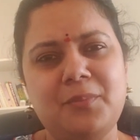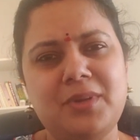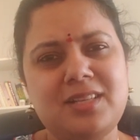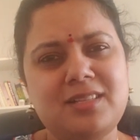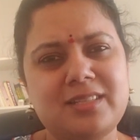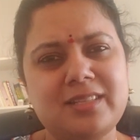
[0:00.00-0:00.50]

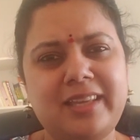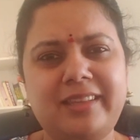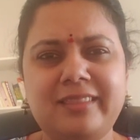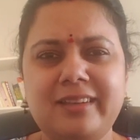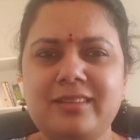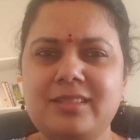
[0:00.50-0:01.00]
But
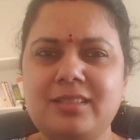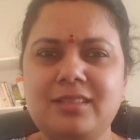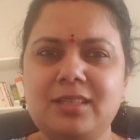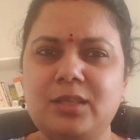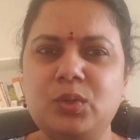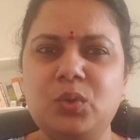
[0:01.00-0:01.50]
Indra
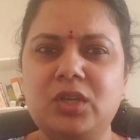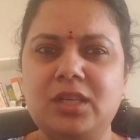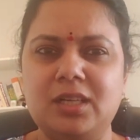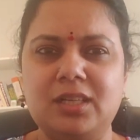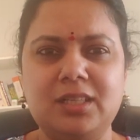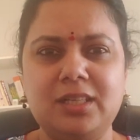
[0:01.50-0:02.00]
didn't
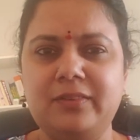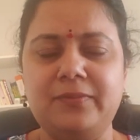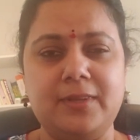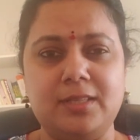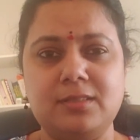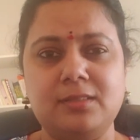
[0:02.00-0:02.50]
look
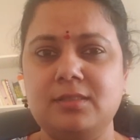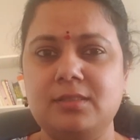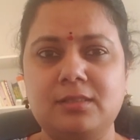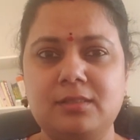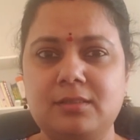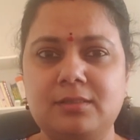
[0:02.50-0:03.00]

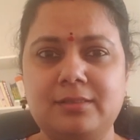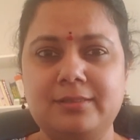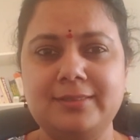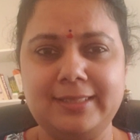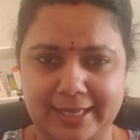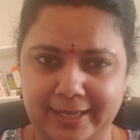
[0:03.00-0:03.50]
convinced.
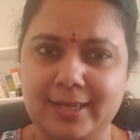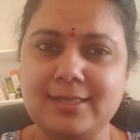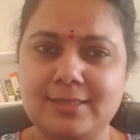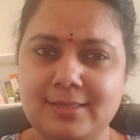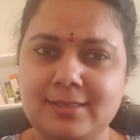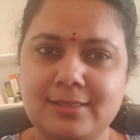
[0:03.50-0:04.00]
Like
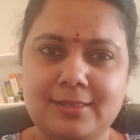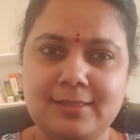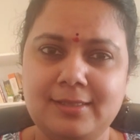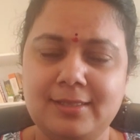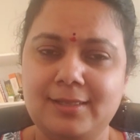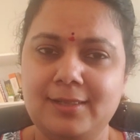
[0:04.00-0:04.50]
us,
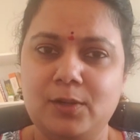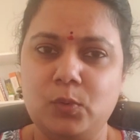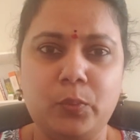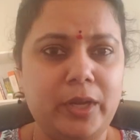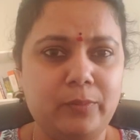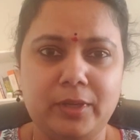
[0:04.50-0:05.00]

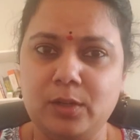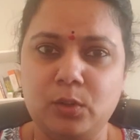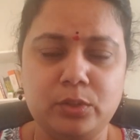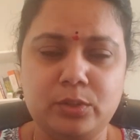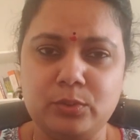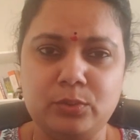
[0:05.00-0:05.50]
when we
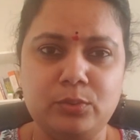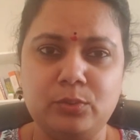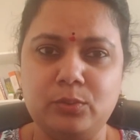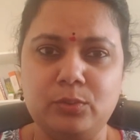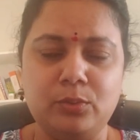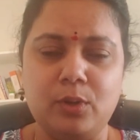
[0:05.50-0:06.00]
go
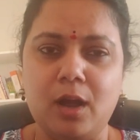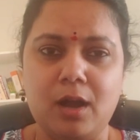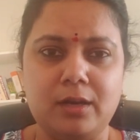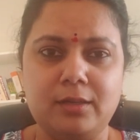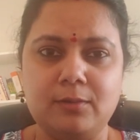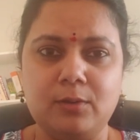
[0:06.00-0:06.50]
to
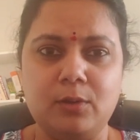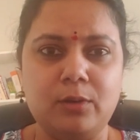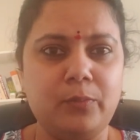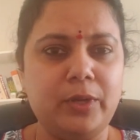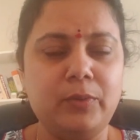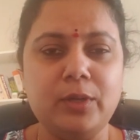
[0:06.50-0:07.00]
God
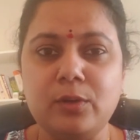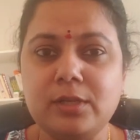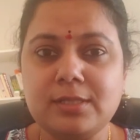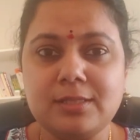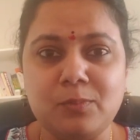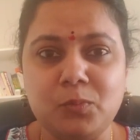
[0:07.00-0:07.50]
or when we go to
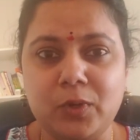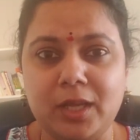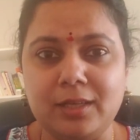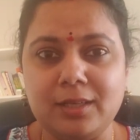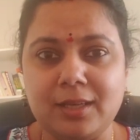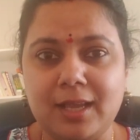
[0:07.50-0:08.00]

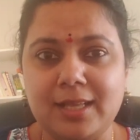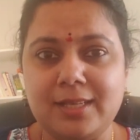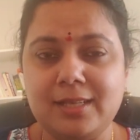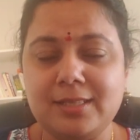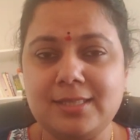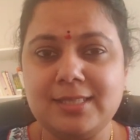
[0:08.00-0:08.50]
someone and